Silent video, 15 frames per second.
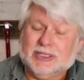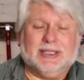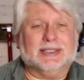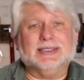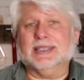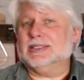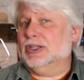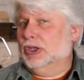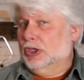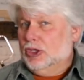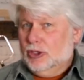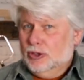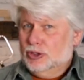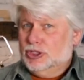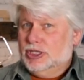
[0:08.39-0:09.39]
This isn't a
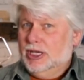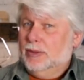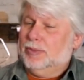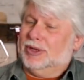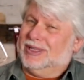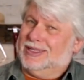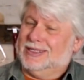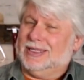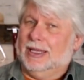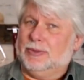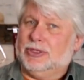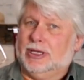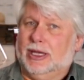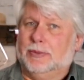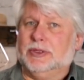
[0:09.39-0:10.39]
huge tip, but at the same
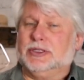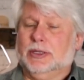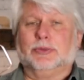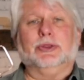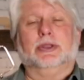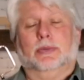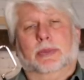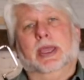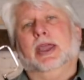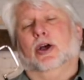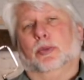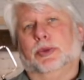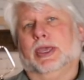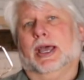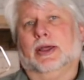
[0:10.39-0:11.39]
time it's something that may
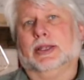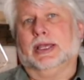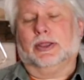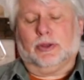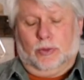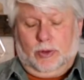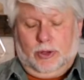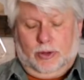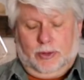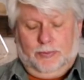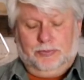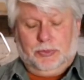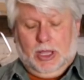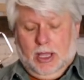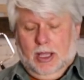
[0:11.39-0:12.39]
help you out down the road.
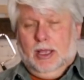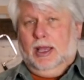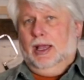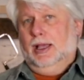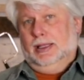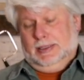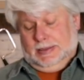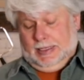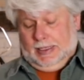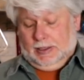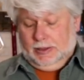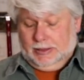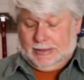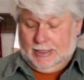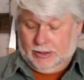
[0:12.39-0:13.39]
Let's take a
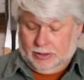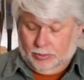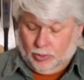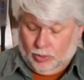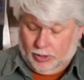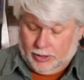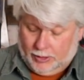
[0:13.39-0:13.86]
look down at the board